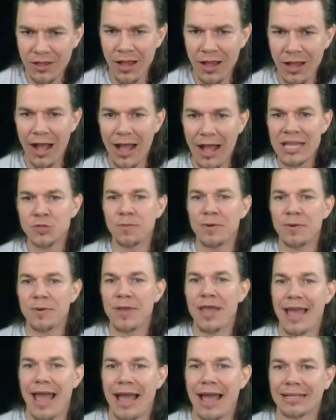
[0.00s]

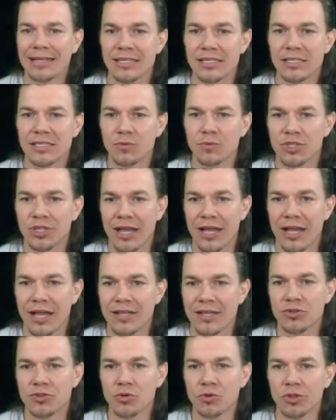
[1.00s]
HPA axis, which has
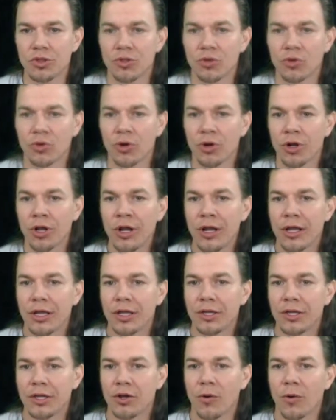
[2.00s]
to do with your,
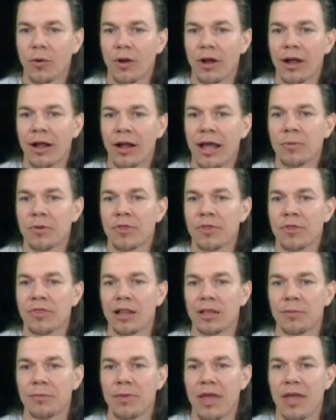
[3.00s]

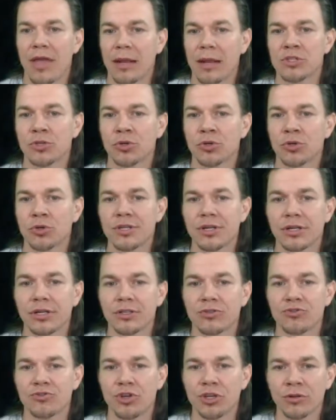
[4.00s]
hypothalamic pituitary
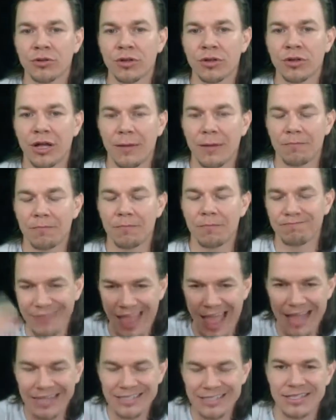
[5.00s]
adrenal
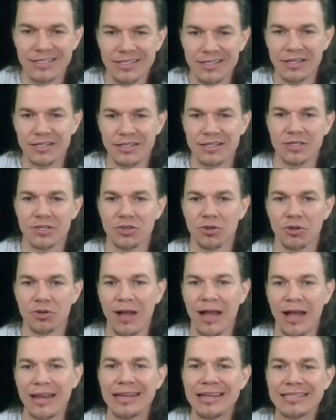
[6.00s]
axis that exists in your
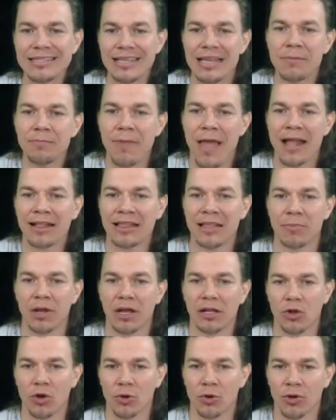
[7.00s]
body, it is impacted
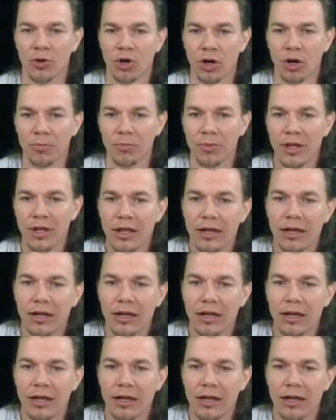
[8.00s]
by low carb.